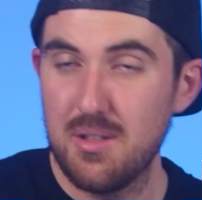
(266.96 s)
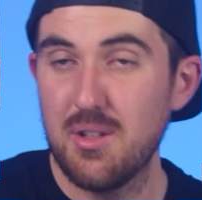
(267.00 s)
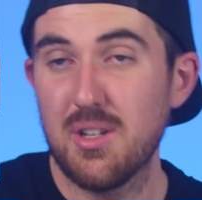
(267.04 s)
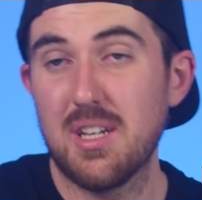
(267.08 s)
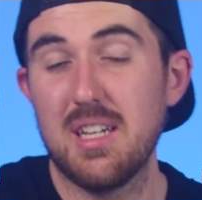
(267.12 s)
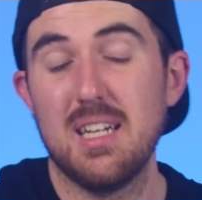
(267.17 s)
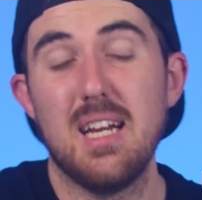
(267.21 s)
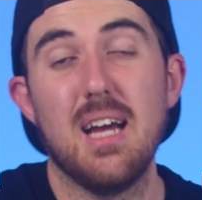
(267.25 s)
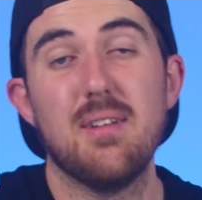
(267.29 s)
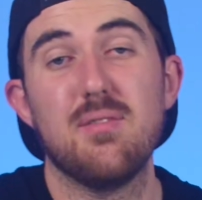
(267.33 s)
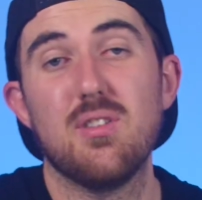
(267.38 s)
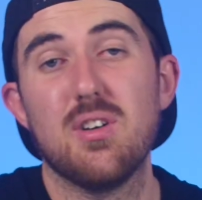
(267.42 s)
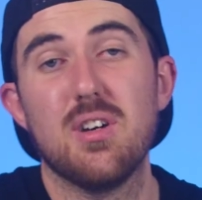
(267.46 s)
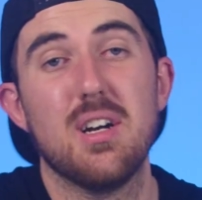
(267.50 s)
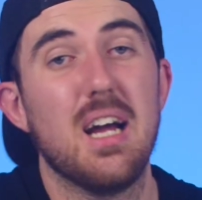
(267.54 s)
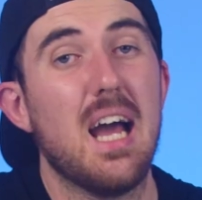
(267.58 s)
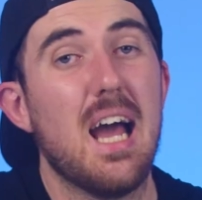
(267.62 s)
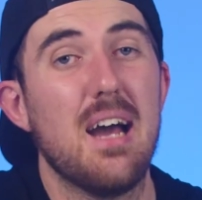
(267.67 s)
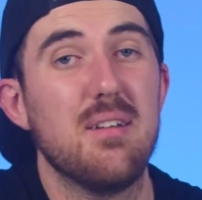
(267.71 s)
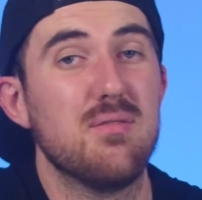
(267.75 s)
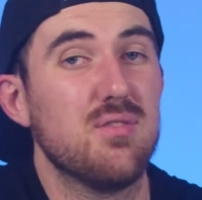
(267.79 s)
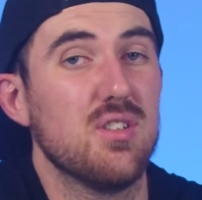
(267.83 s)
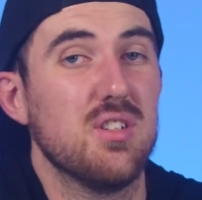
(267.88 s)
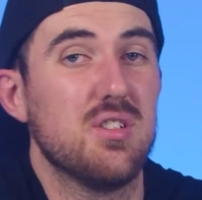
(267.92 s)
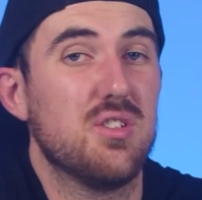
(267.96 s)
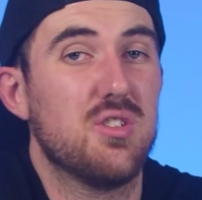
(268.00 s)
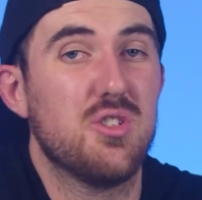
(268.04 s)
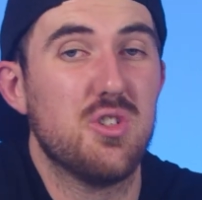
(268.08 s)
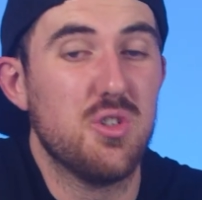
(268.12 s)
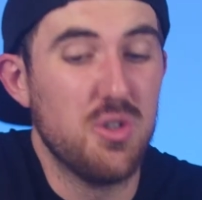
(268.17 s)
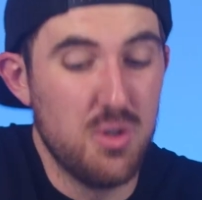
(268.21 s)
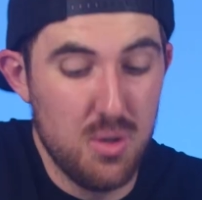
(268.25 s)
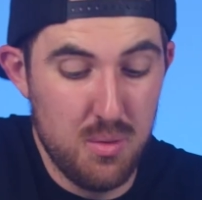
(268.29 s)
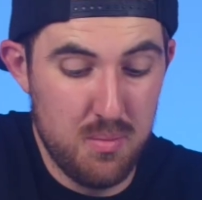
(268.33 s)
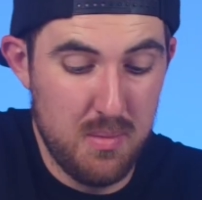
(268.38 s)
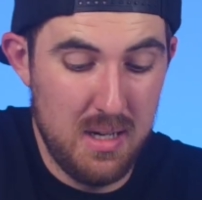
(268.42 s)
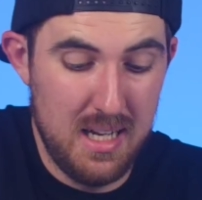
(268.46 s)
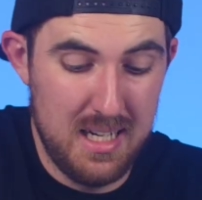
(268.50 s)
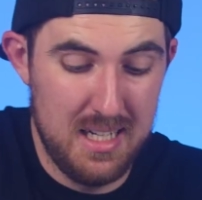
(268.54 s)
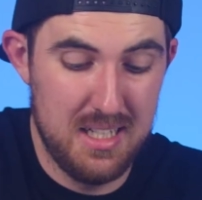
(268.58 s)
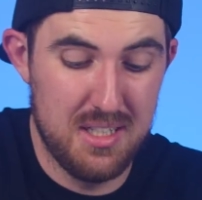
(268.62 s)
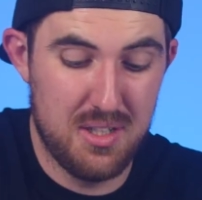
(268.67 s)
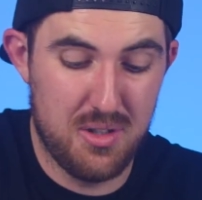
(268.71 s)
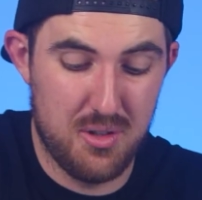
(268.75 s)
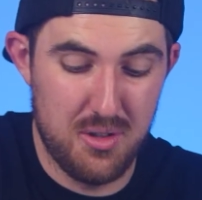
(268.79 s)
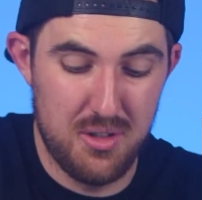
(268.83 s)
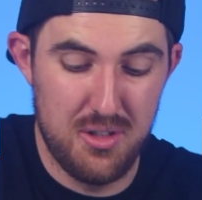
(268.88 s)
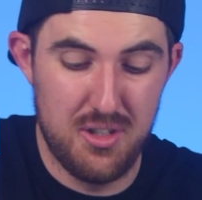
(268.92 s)
You can never have too many
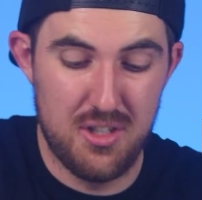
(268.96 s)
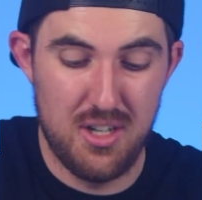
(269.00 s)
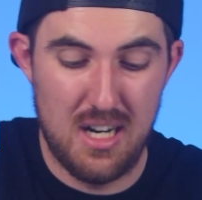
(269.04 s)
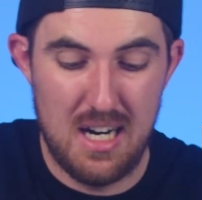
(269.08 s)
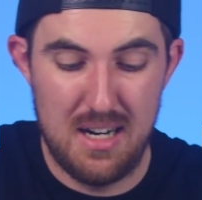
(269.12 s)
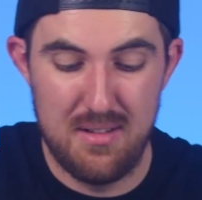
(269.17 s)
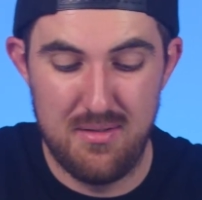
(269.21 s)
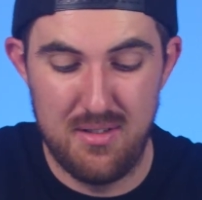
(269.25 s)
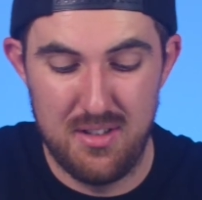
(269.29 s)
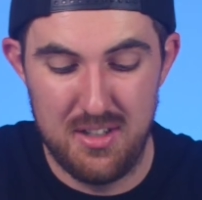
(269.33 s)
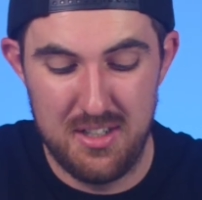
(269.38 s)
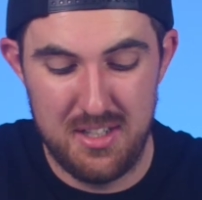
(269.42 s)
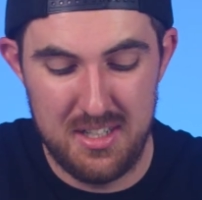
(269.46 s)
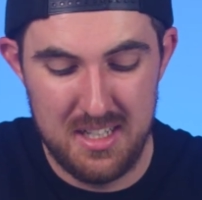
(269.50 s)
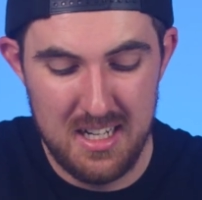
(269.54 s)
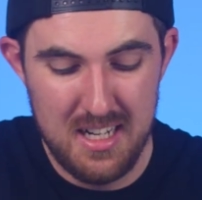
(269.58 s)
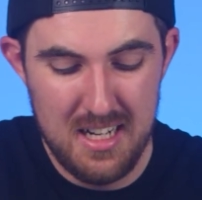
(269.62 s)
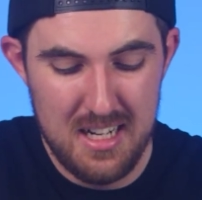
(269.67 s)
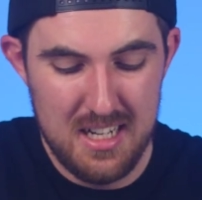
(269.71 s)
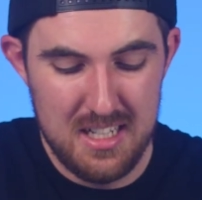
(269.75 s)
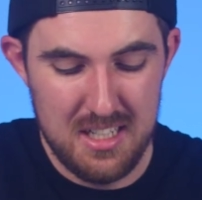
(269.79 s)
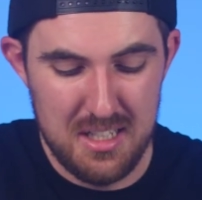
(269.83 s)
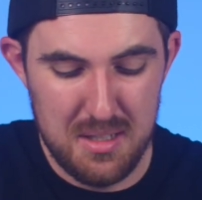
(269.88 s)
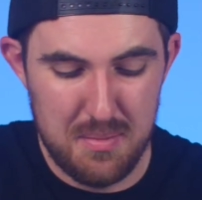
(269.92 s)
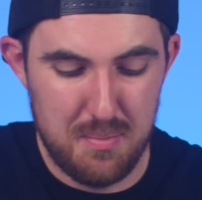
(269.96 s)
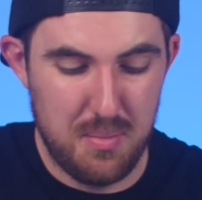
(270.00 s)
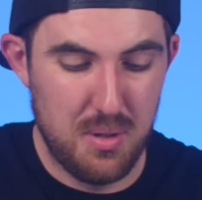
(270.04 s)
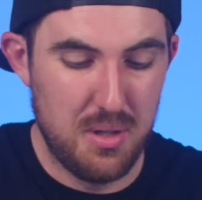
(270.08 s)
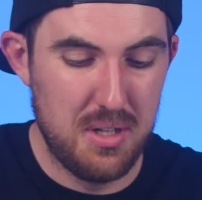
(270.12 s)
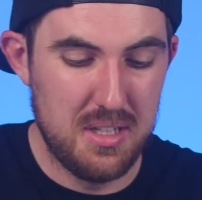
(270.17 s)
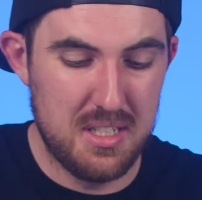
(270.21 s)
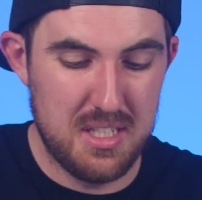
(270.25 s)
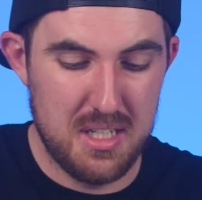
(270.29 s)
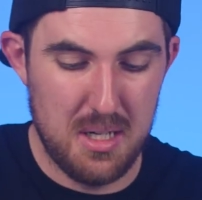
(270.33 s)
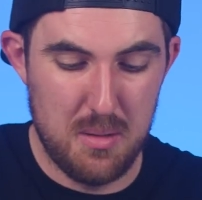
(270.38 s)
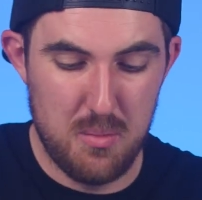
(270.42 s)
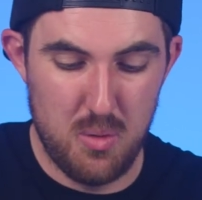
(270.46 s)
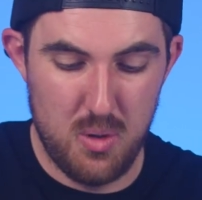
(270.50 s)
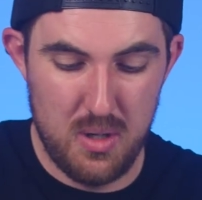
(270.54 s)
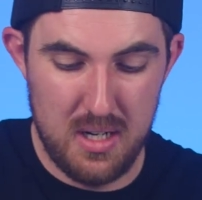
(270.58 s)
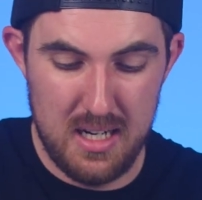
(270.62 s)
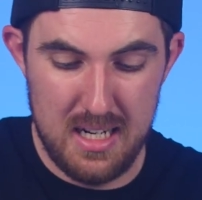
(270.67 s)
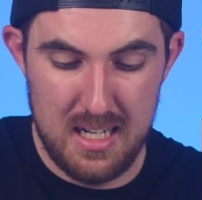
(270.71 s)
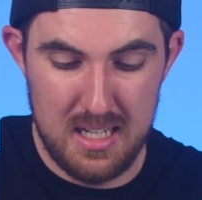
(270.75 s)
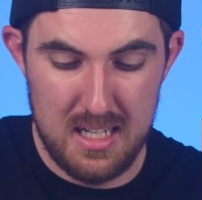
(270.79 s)
screwdrivers, just put it somewhere